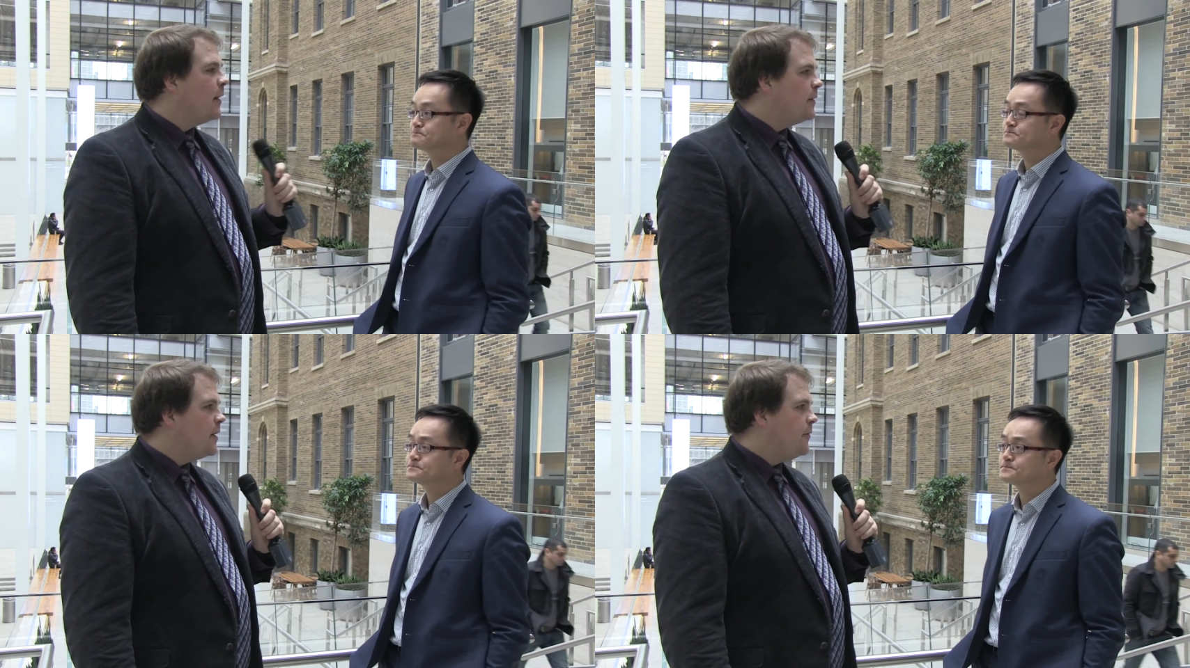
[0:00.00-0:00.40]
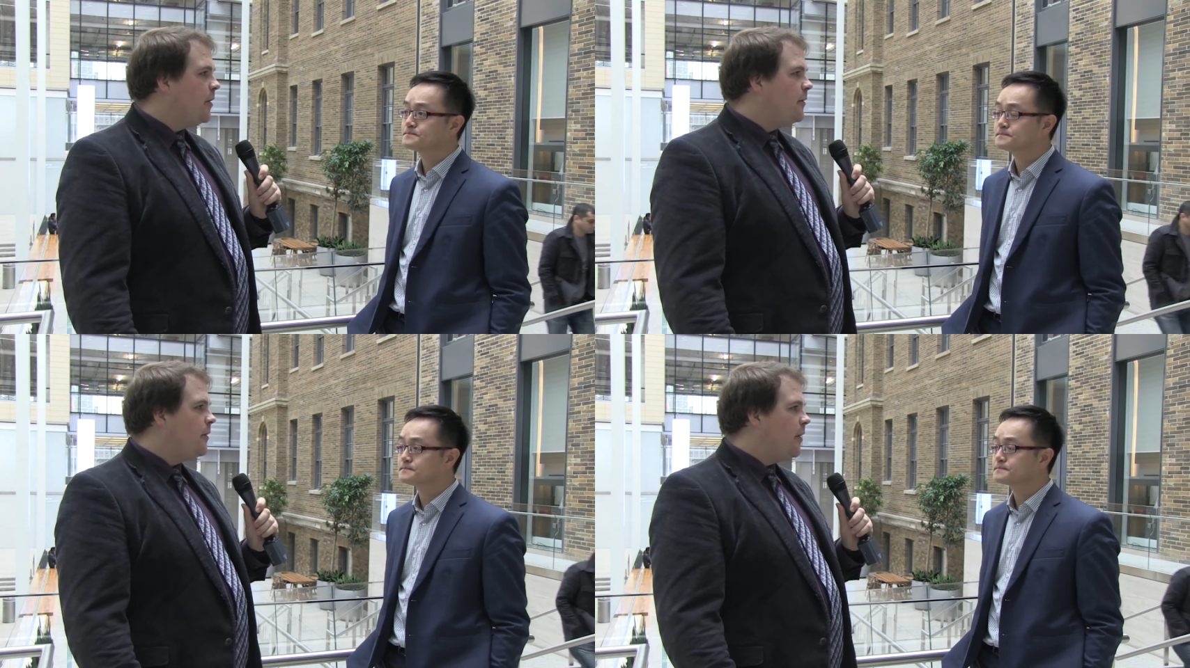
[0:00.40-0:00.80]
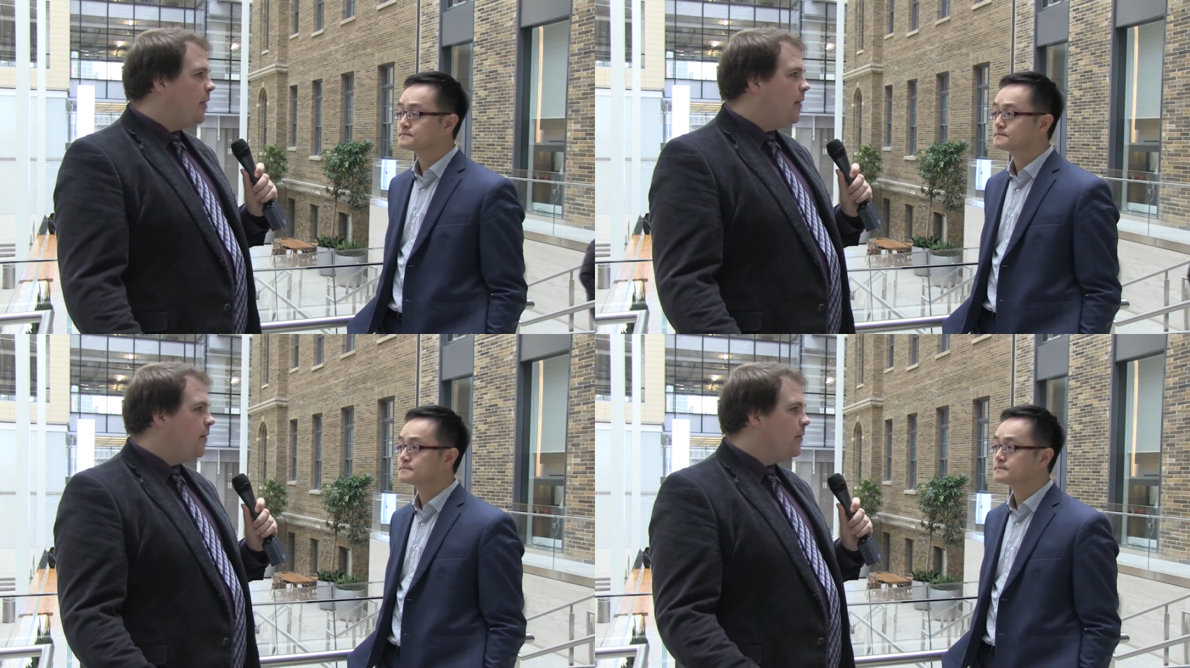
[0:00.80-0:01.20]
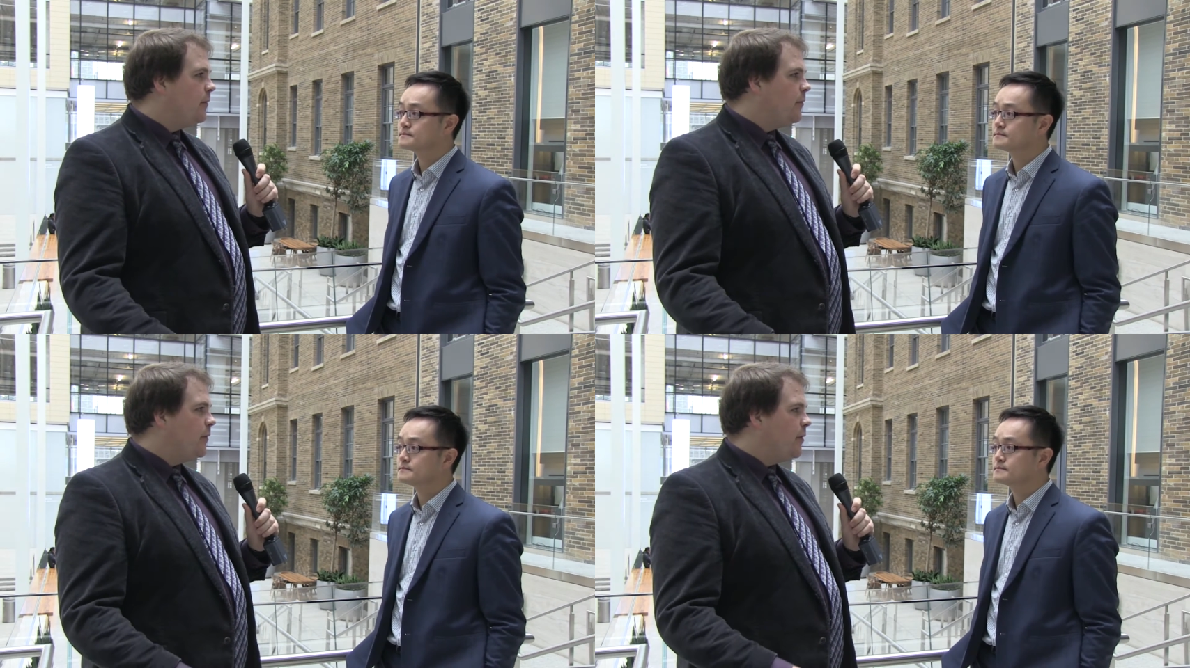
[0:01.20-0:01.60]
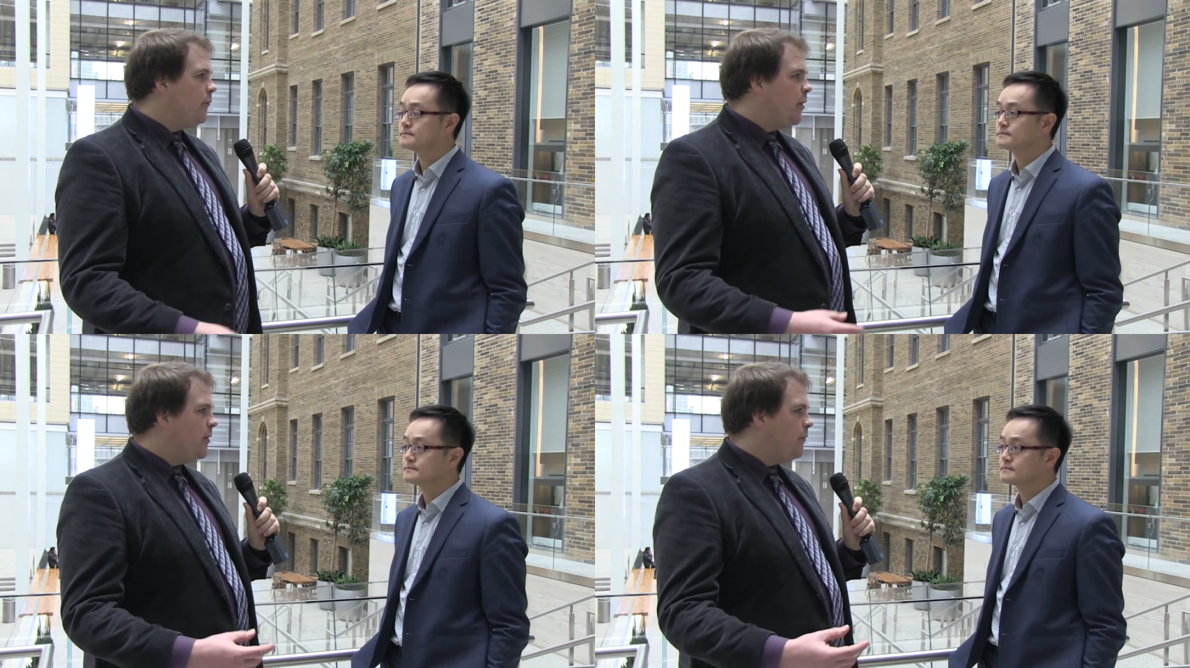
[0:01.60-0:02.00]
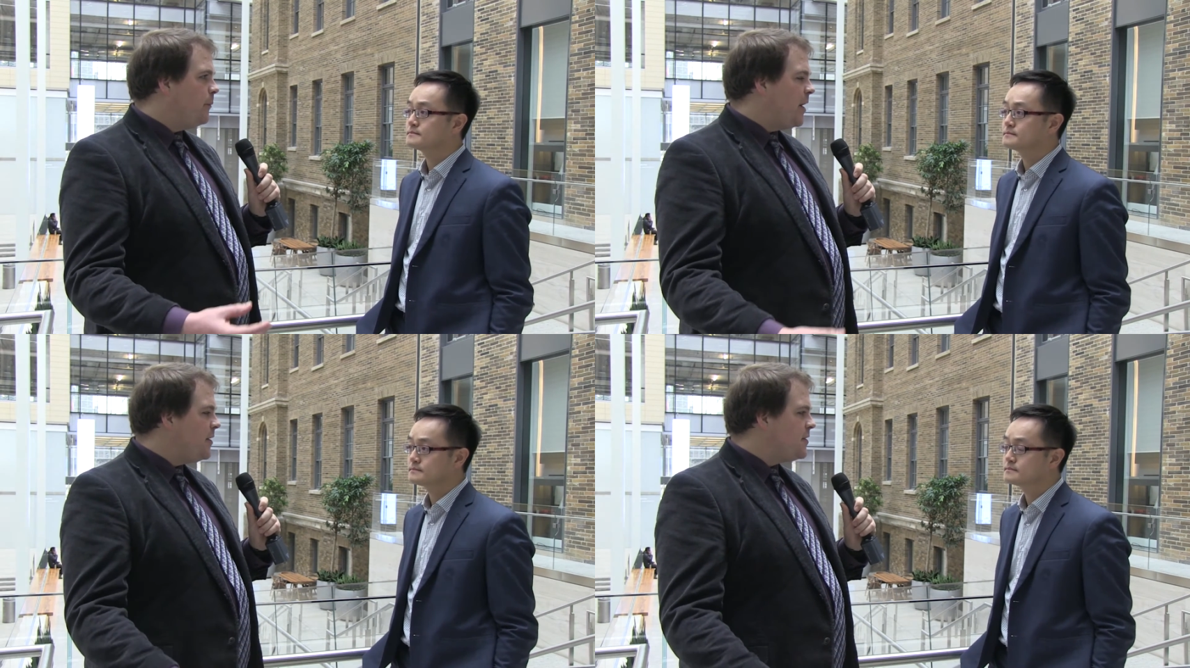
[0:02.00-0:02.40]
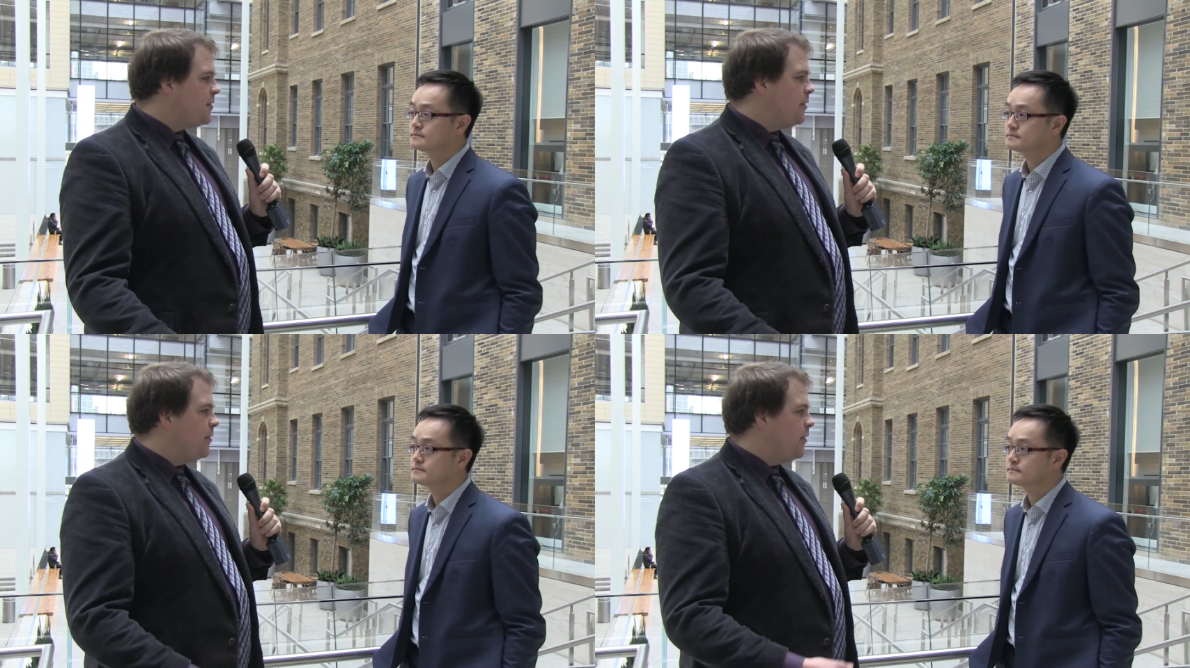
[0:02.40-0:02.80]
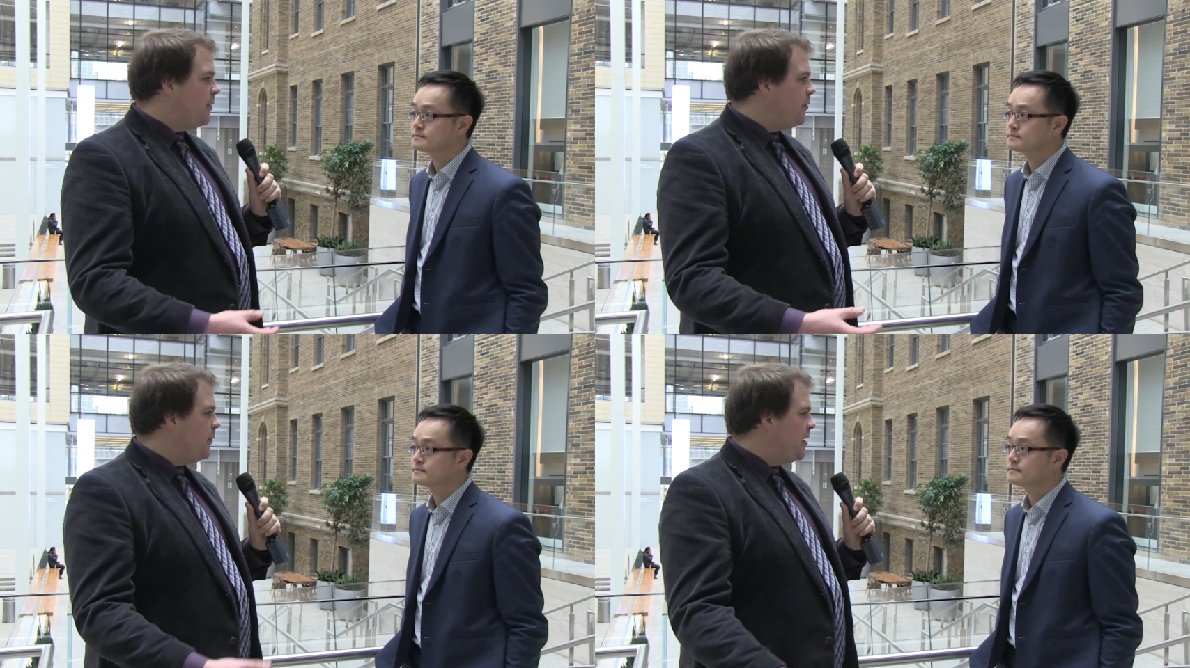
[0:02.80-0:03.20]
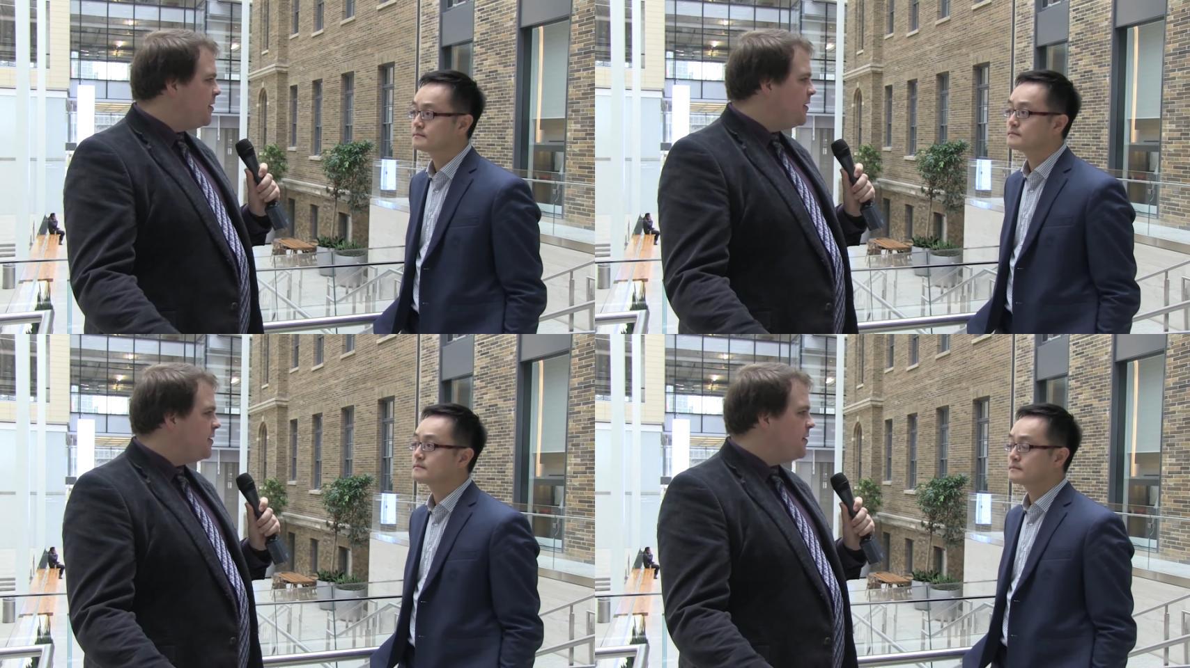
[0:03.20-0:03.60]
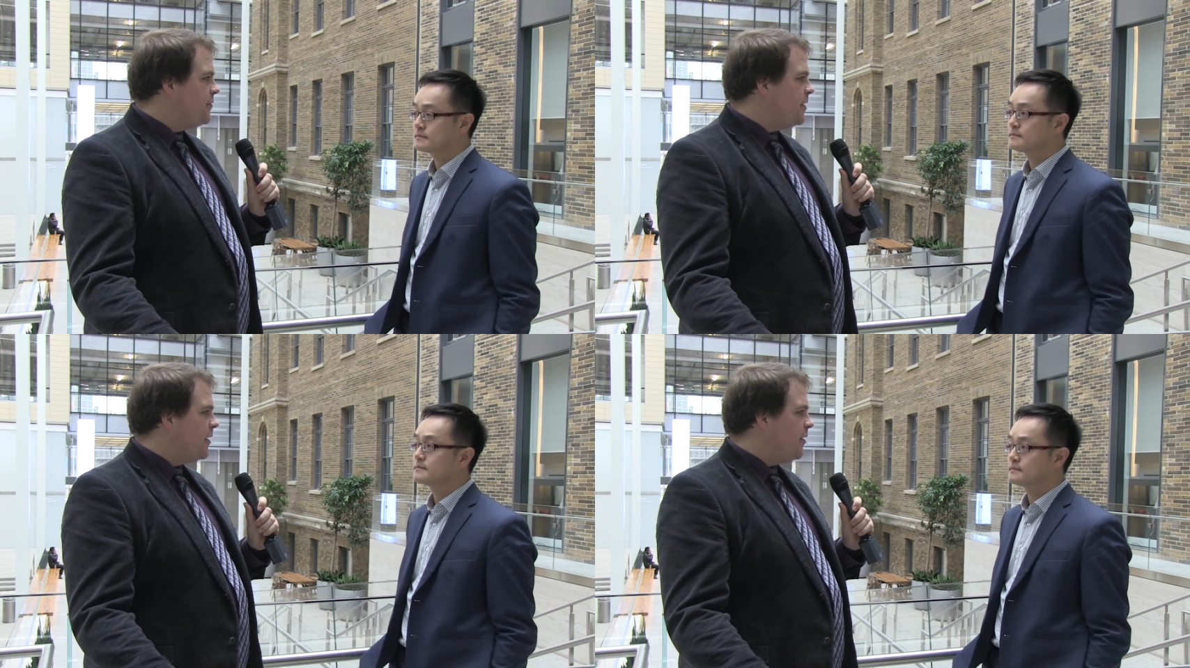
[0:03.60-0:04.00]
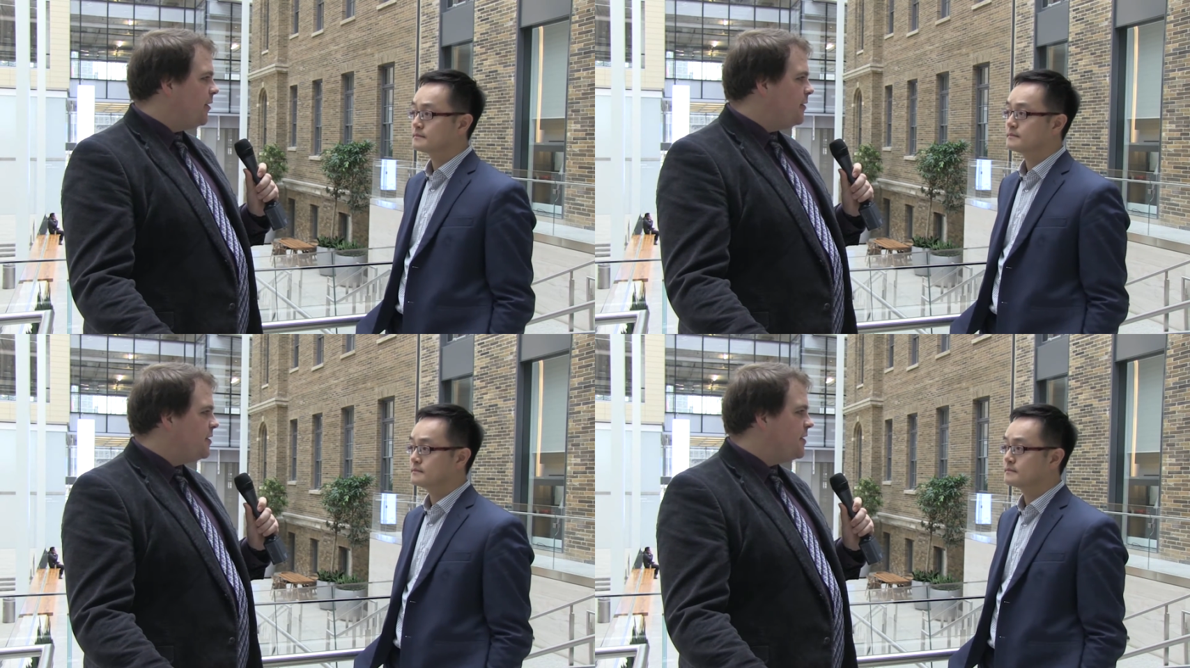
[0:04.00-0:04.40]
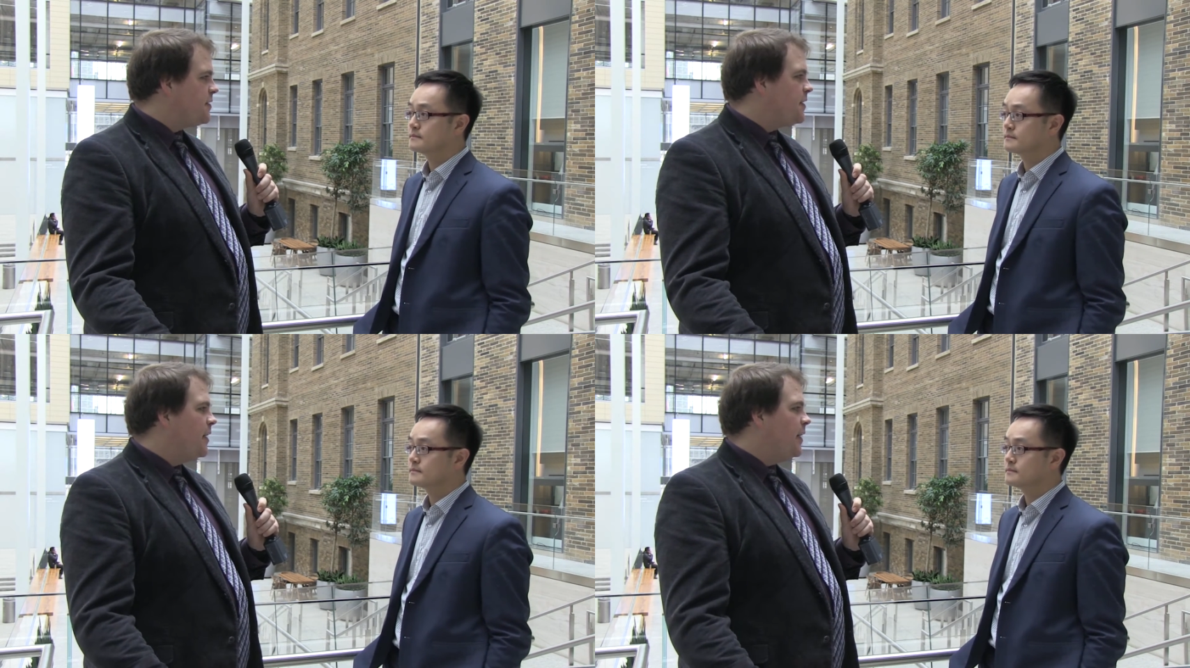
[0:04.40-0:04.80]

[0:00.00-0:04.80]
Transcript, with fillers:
Speaker 1: And then when banks are implementing these new technologies,